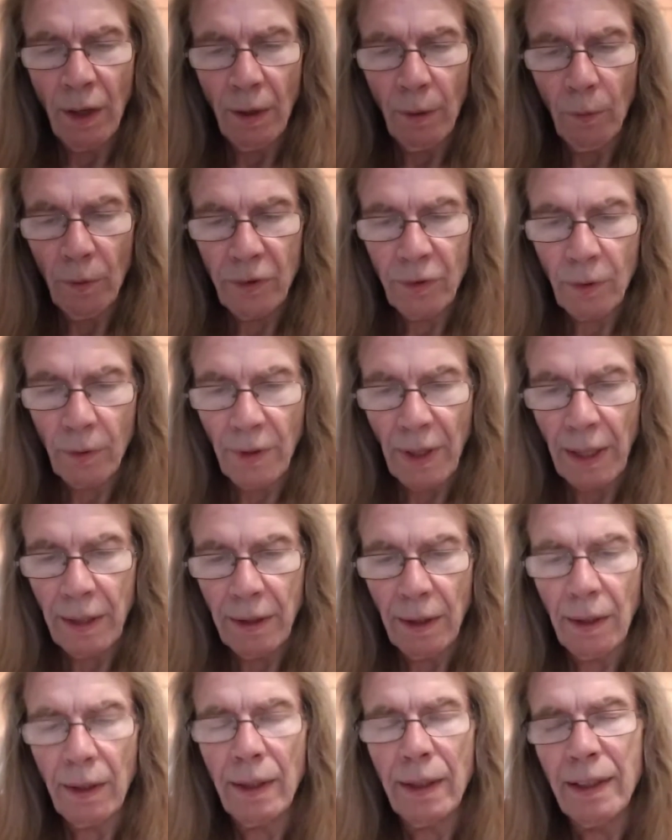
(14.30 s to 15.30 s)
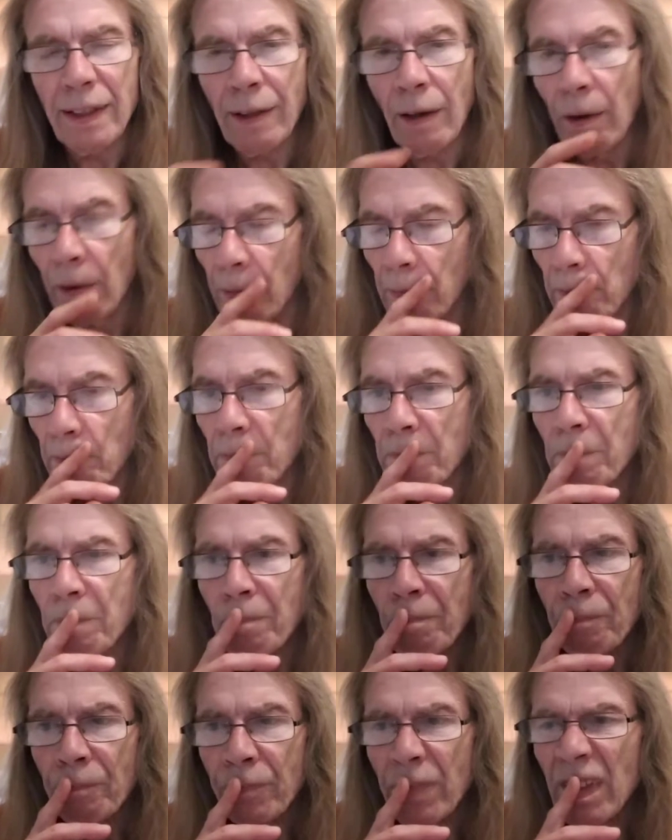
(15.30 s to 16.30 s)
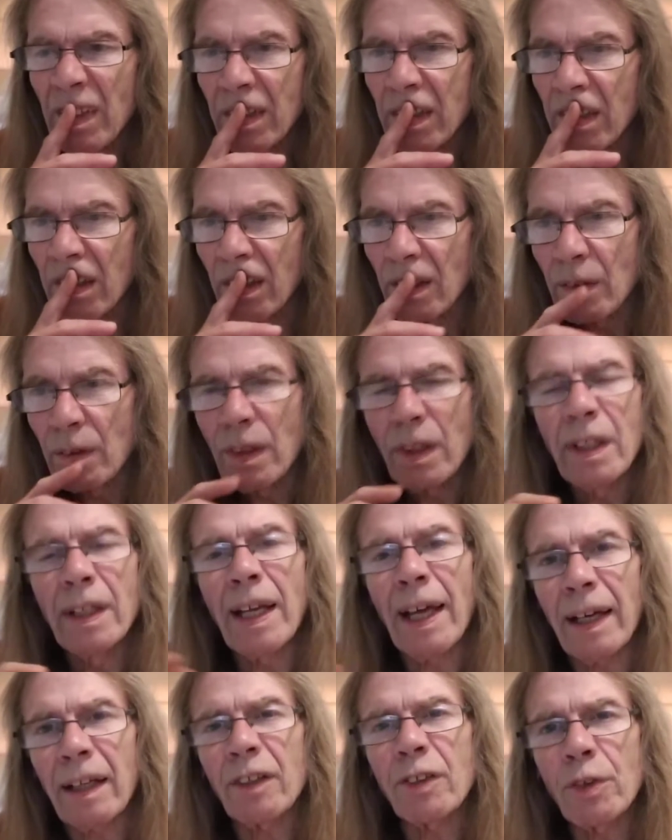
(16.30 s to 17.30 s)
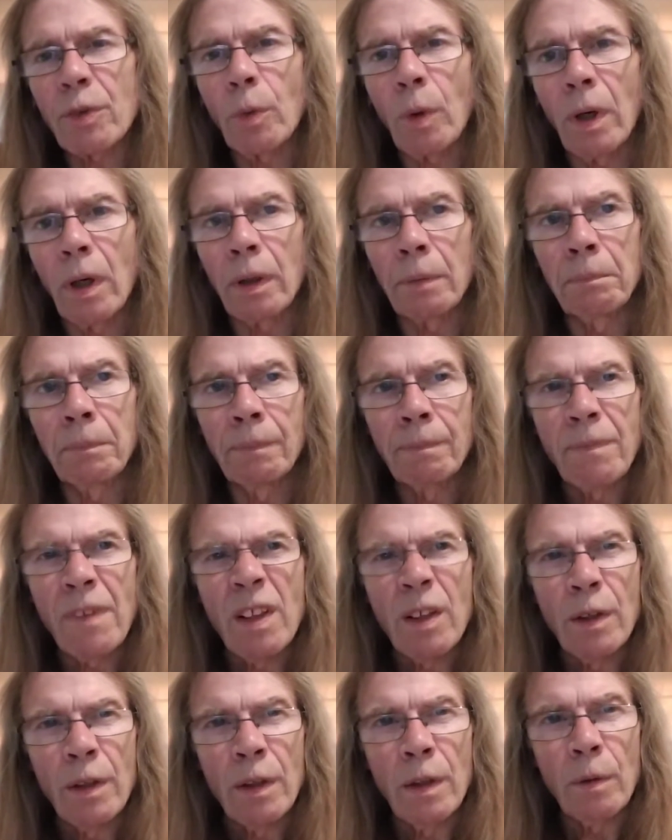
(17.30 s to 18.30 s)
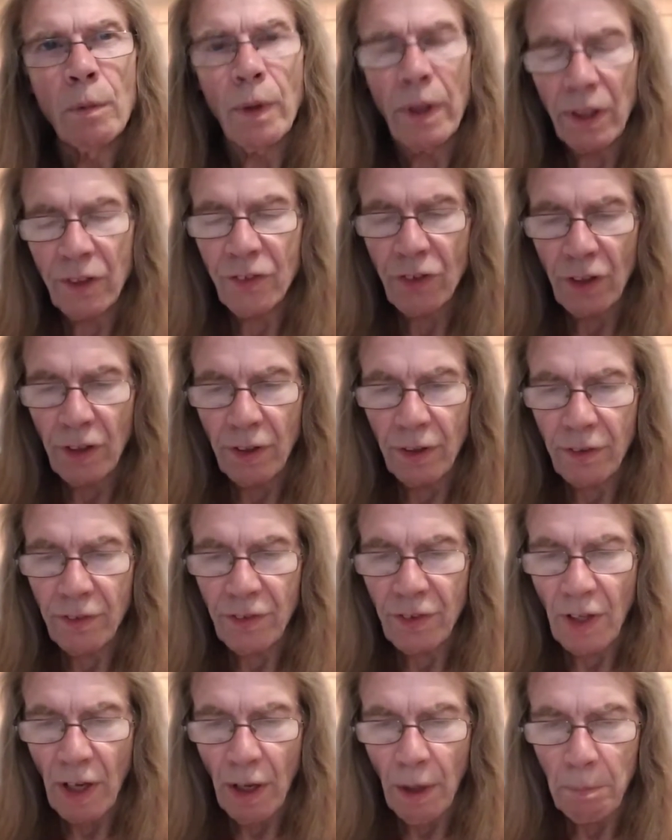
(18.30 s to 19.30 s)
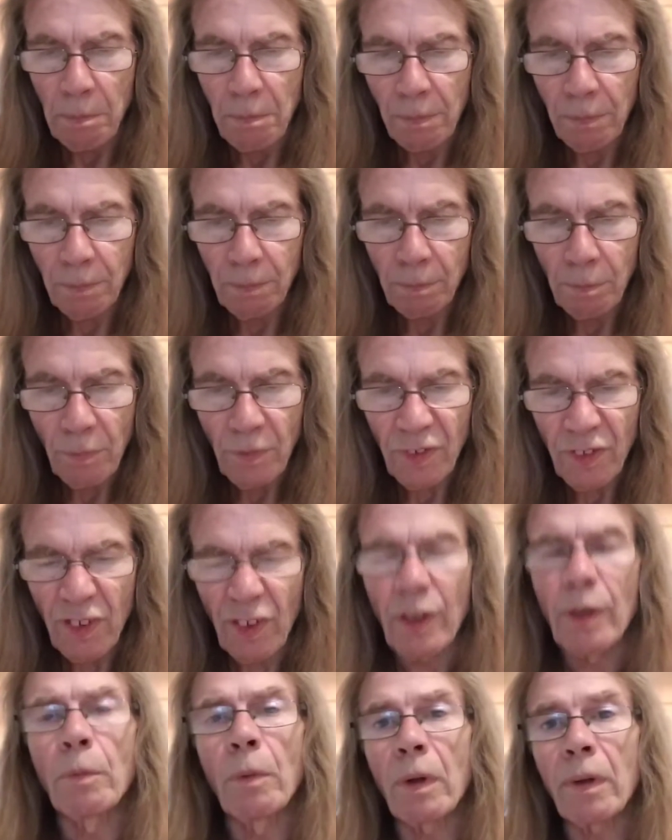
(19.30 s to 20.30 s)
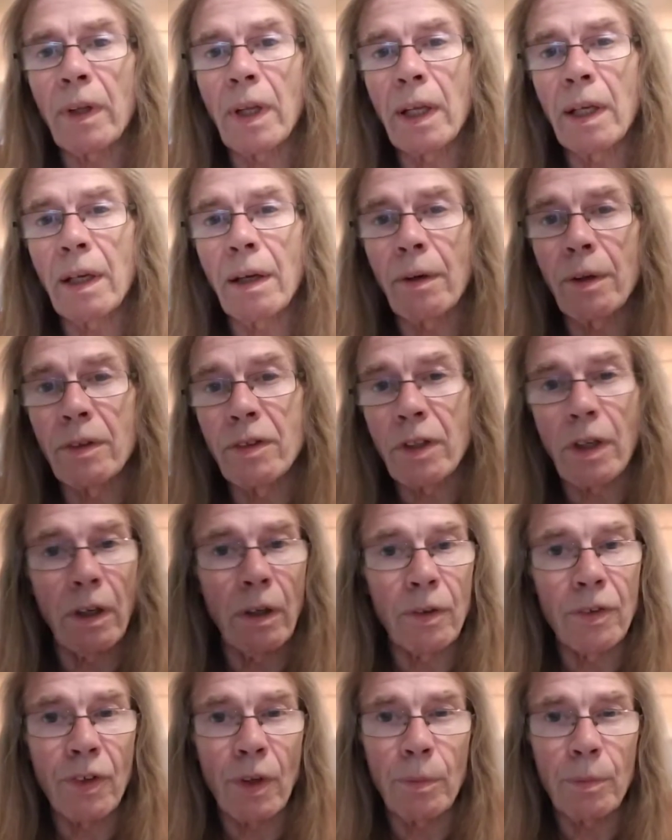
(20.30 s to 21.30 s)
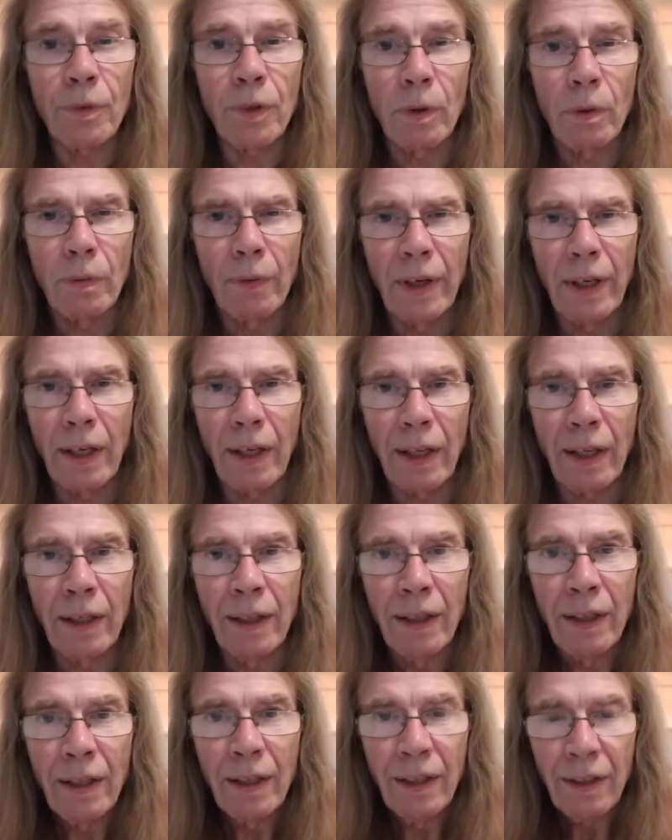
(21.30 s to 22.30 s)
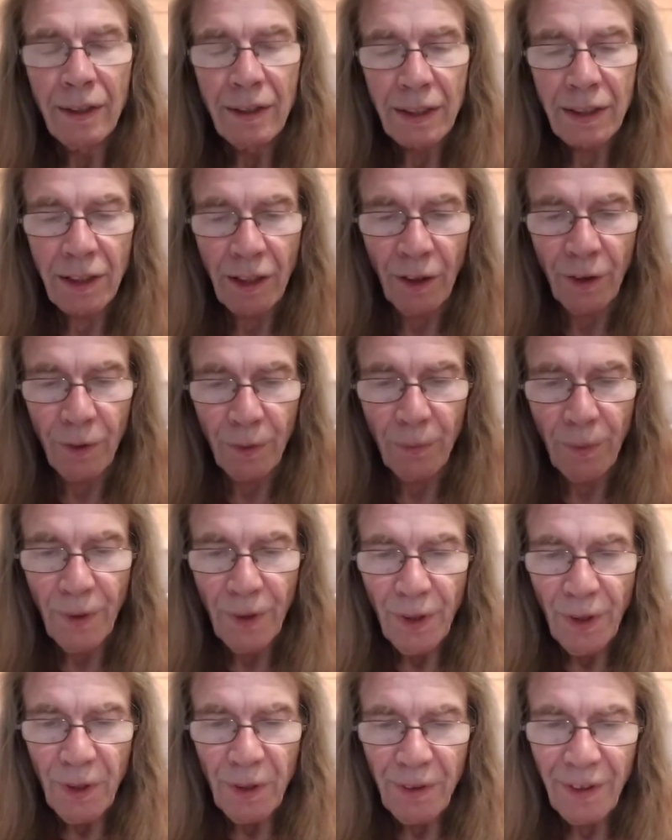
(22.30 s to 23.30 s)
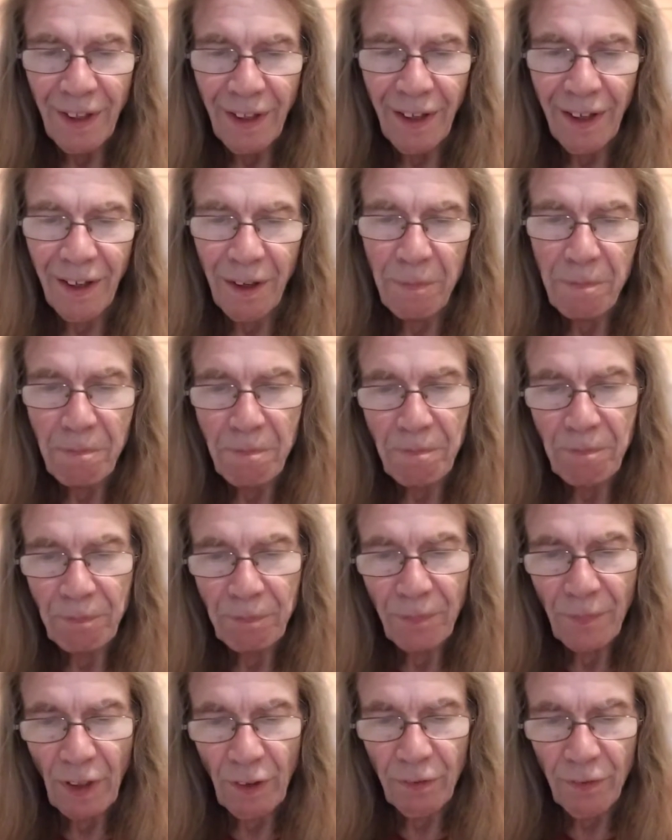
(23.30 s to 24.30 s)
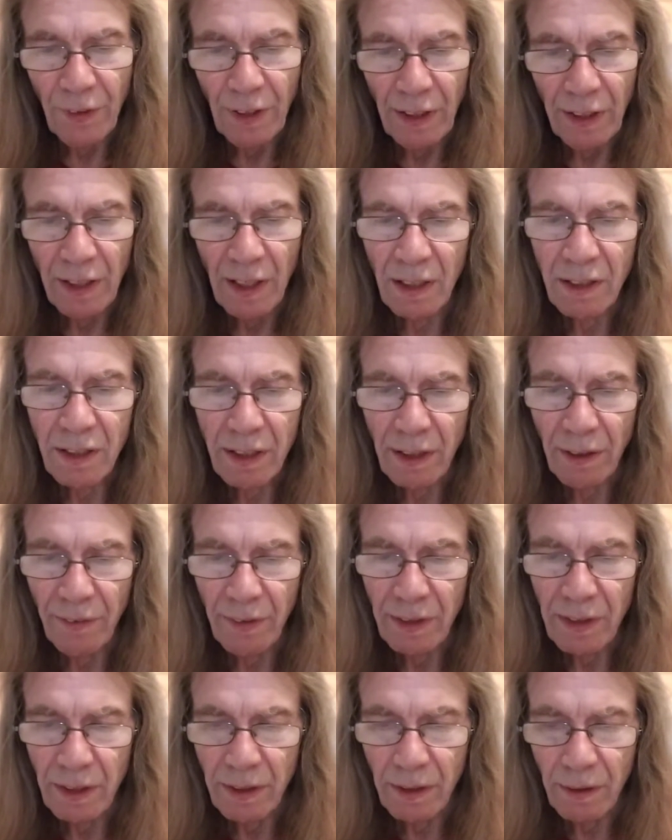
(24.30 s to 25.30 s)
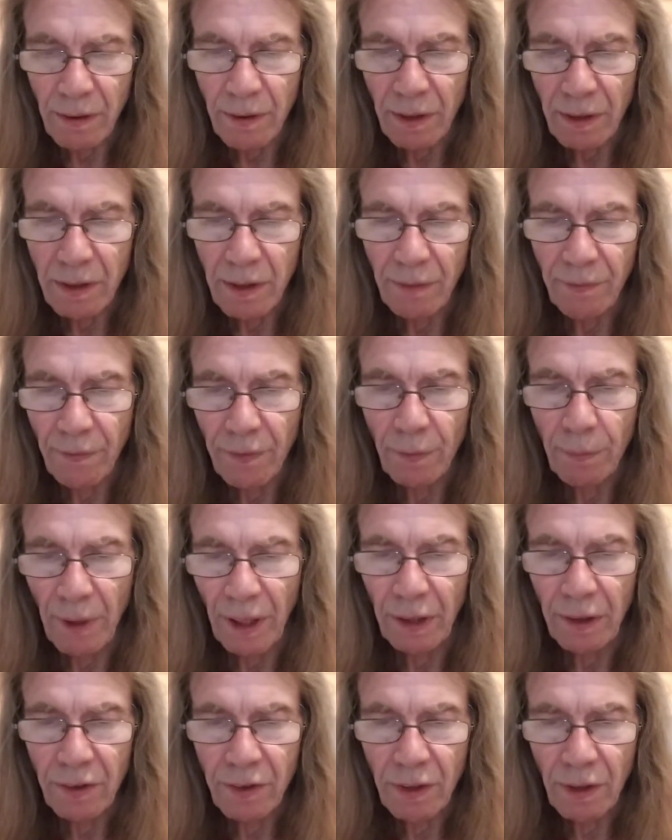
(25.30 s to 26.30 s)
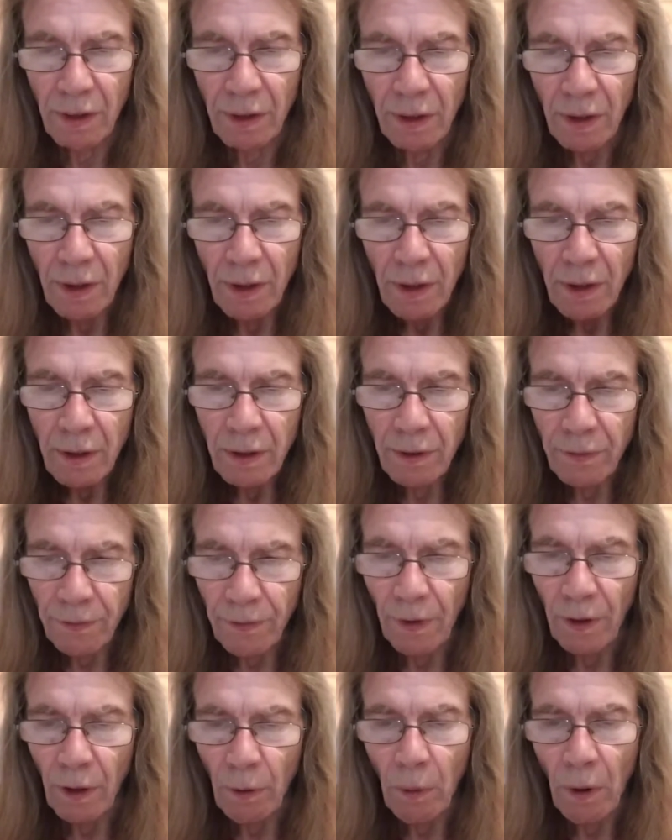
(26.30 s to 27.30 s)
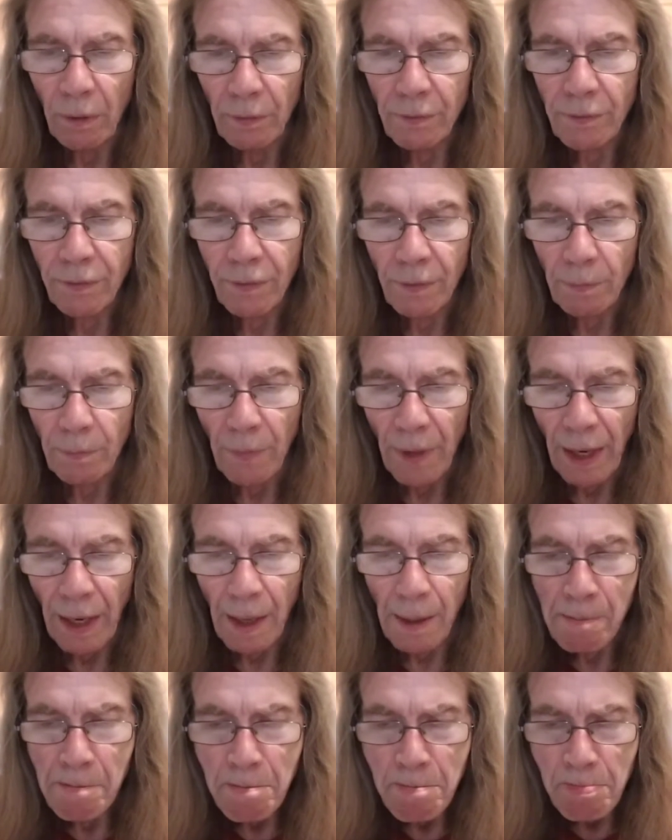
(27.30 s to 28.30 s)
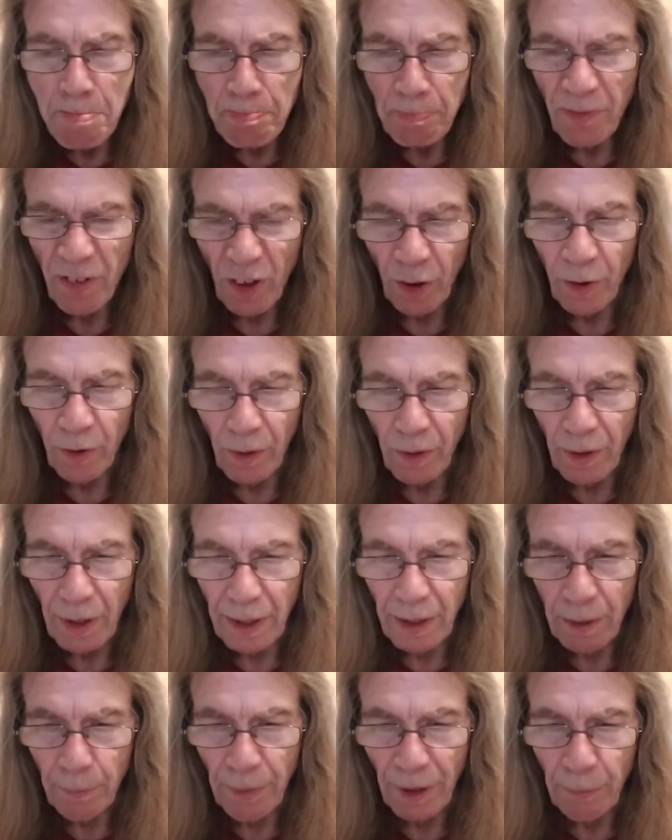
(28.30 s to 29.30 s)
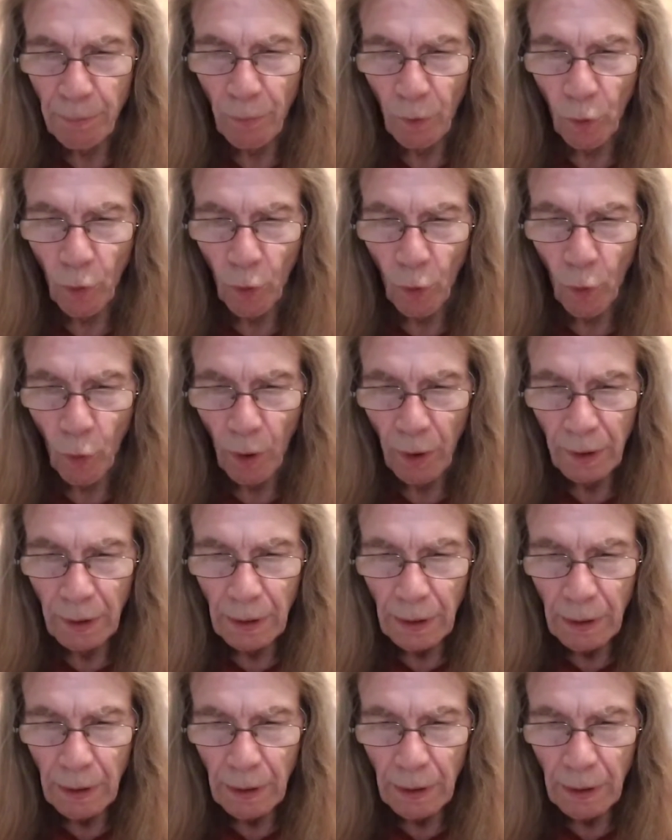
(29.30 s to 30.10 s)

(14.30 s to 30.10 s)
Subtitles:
which will then lead on to the next one, which is seeing what the ego child's up to, really. So I feel it necessary to do this information to follow on from that, so you're a little bit more